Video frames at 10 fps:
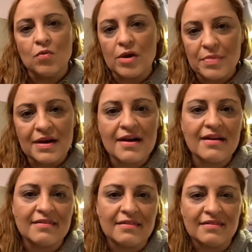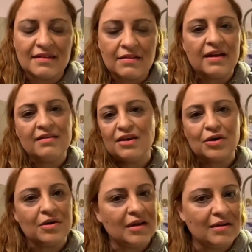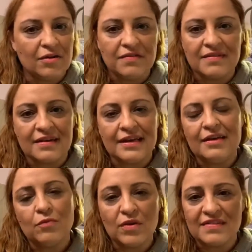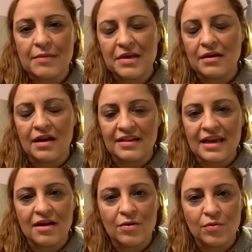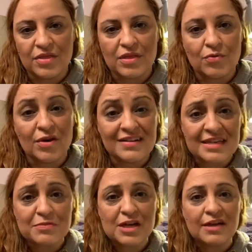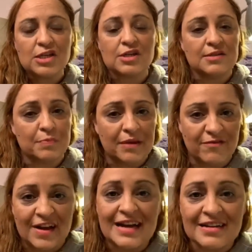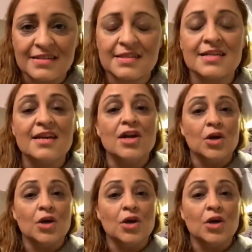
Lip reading: webinars and obviously what's happening like now with the Rise Up Challenge, because Pete Vargas,